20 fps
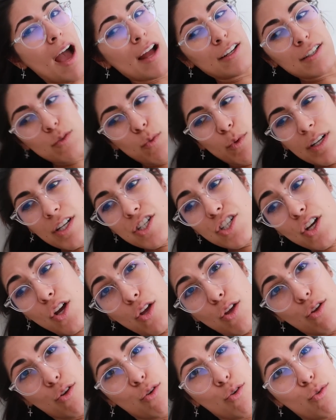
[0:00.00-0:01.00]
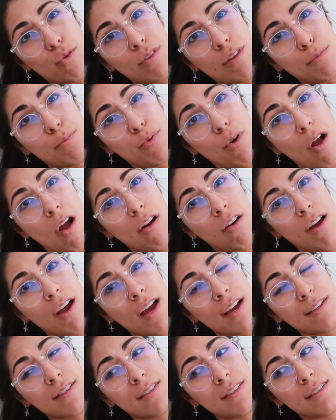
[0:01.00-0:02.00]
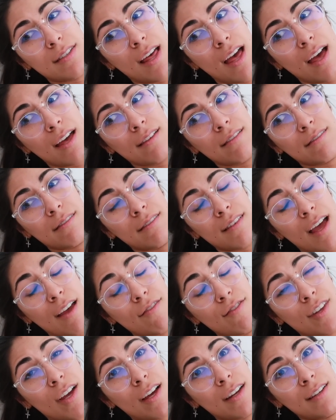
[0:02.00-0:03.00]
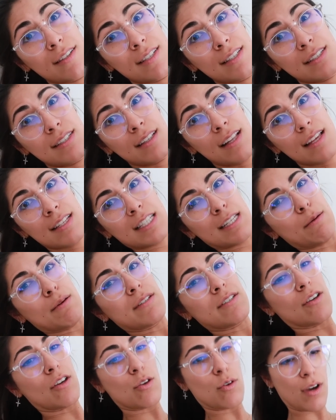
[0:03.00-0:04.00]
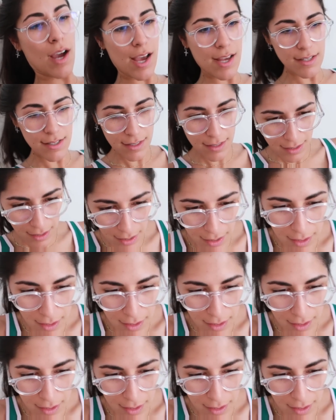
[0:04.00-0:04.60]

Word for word: I just wanna show you the progress that I've done since the last time I saw you guys.